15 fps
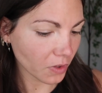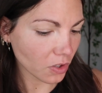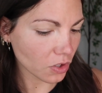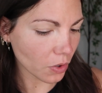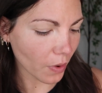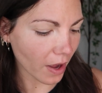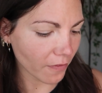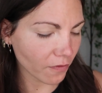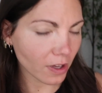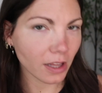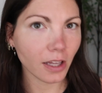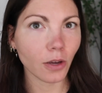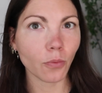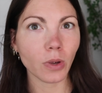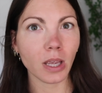So I feel
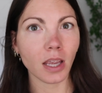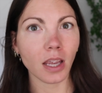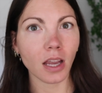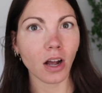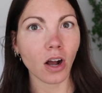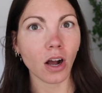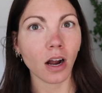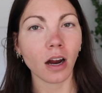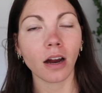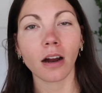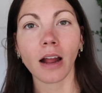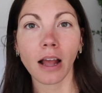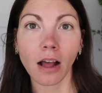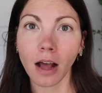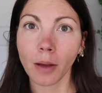like we
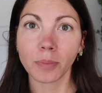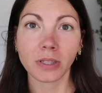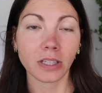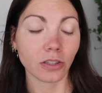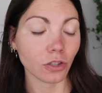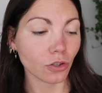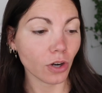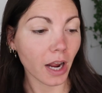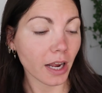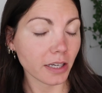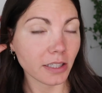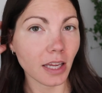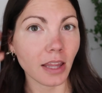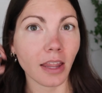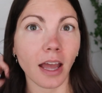are opposites
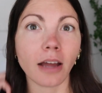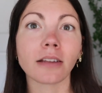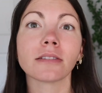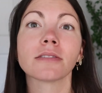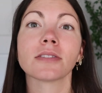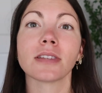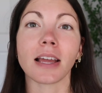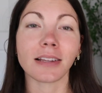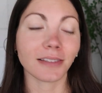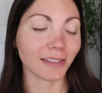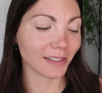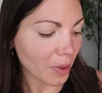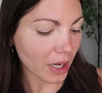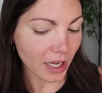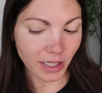attract in that sense.
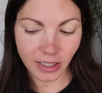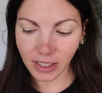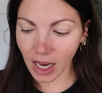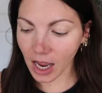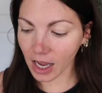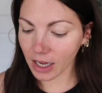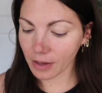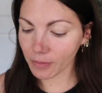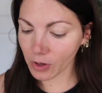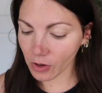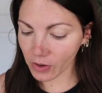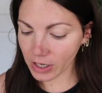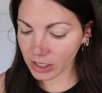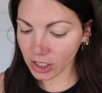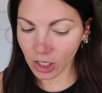But I'm
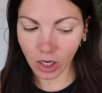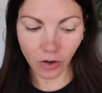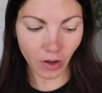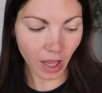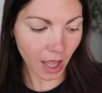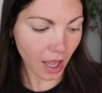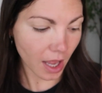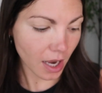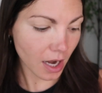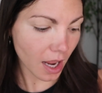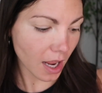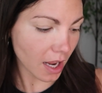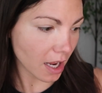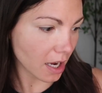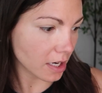going to go ahead
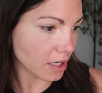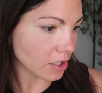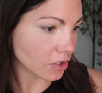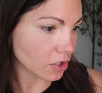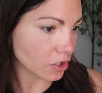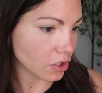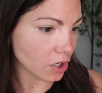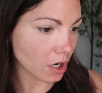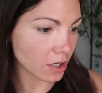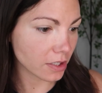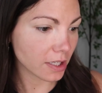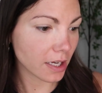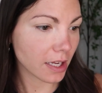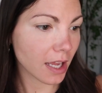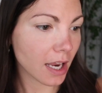and
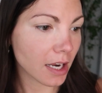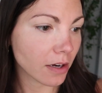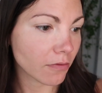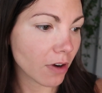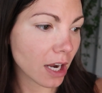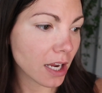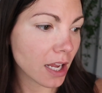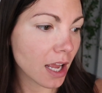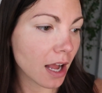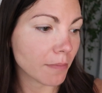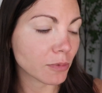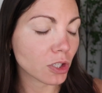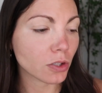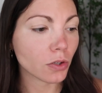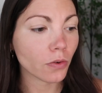start getting ready. I'm
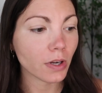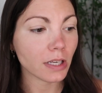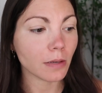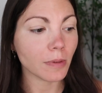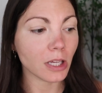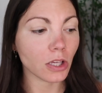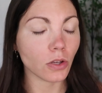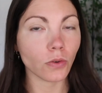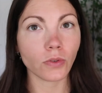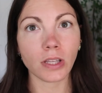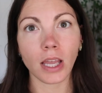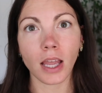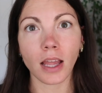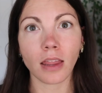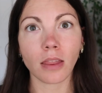just going to be
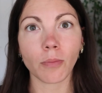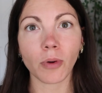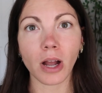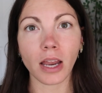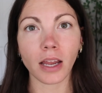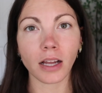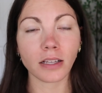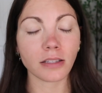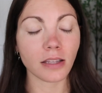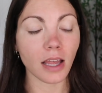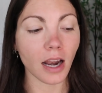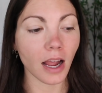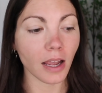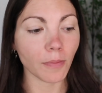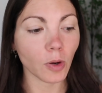using the products that
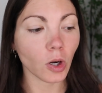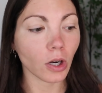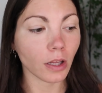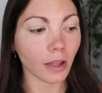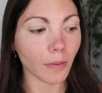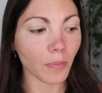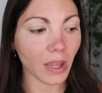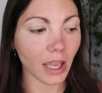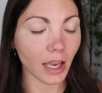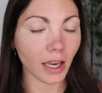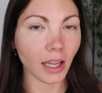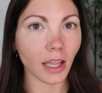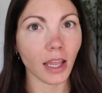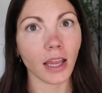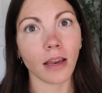I'm currently
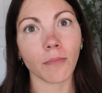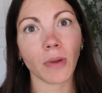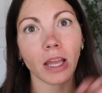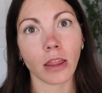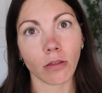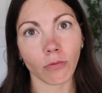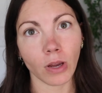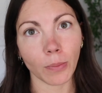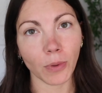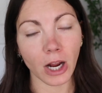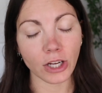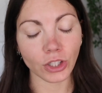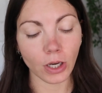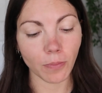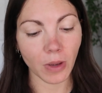panning in my 3
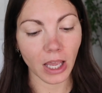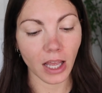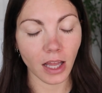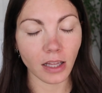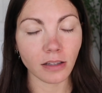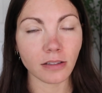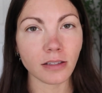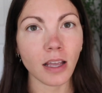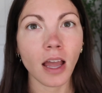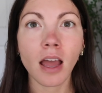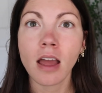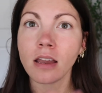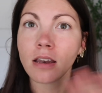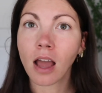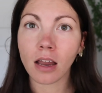project pans.
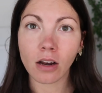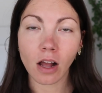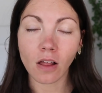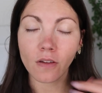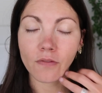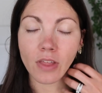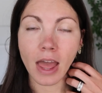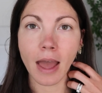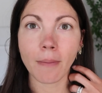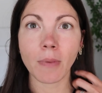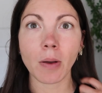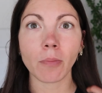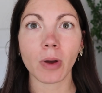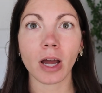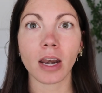Not all of them,
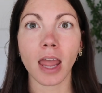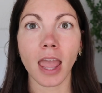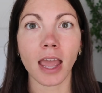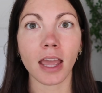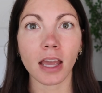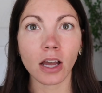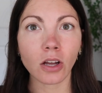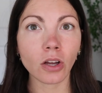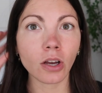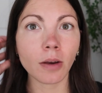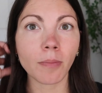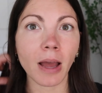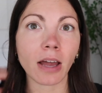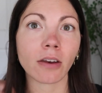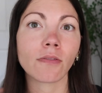but a good
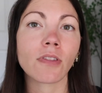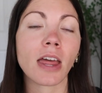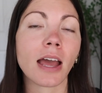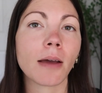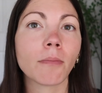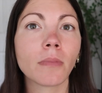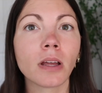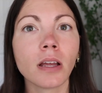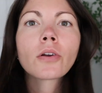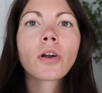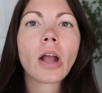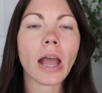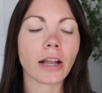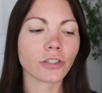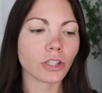amount of them. There are
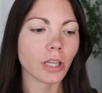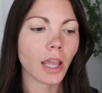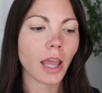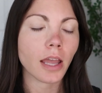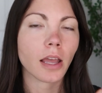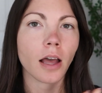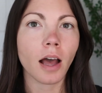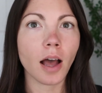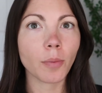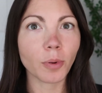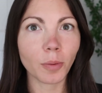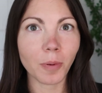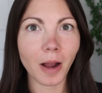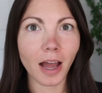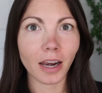actually a
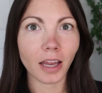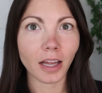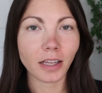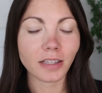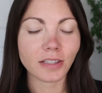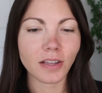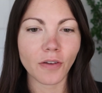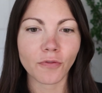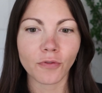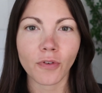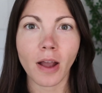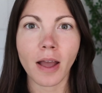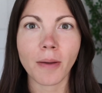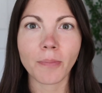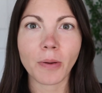couple products
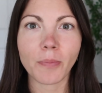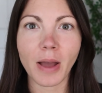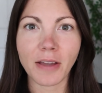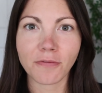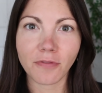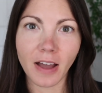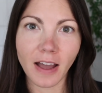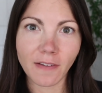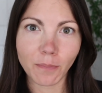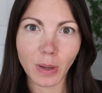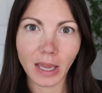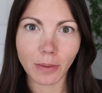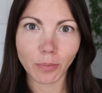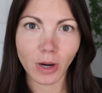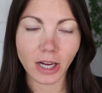from my
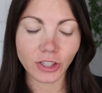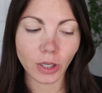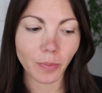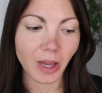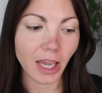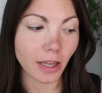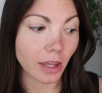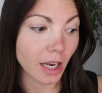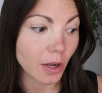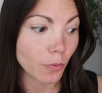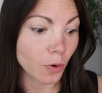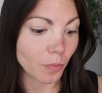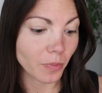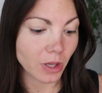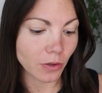5-pan project pan that I
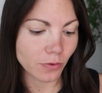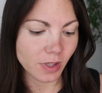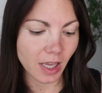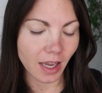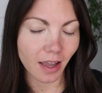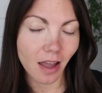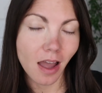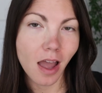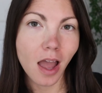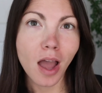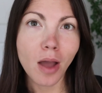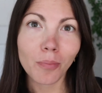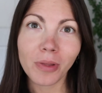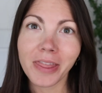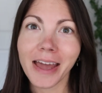won't be using,
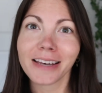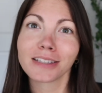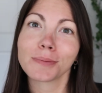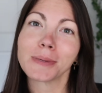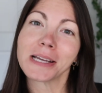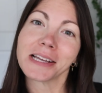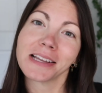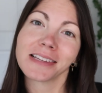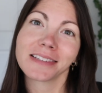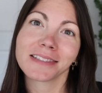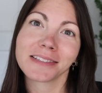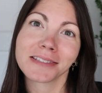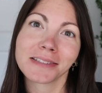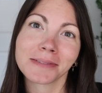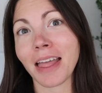but that is
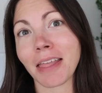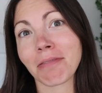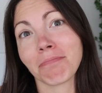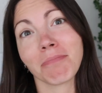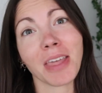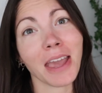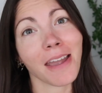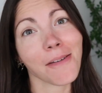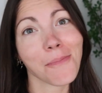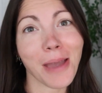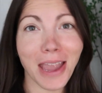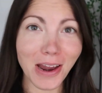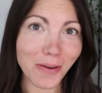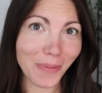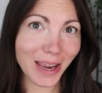because they
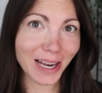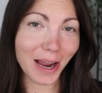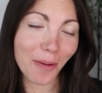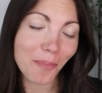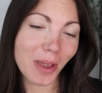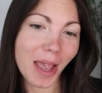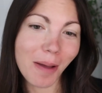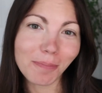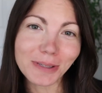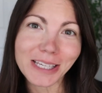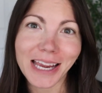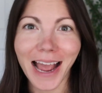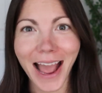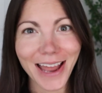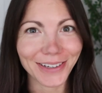may or may not be
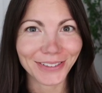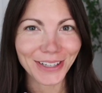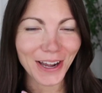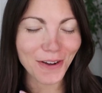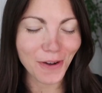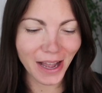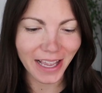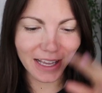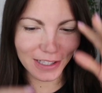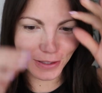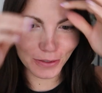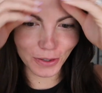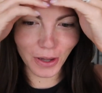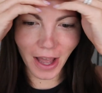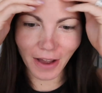empty. I don't know. I guess
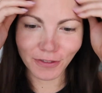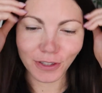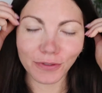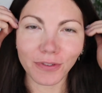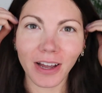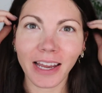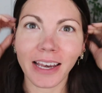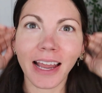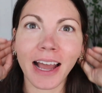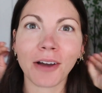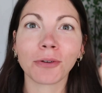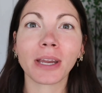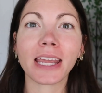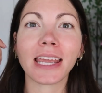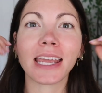you'll have to find
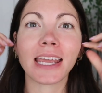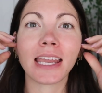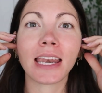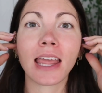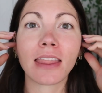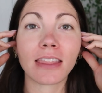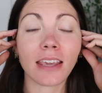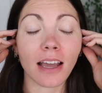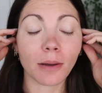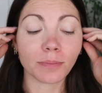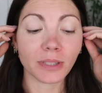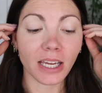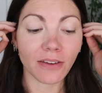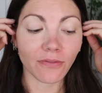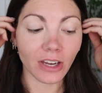out in the
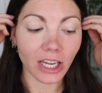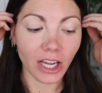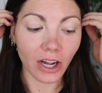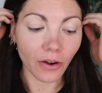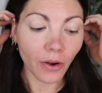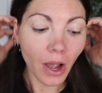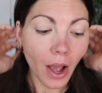update video.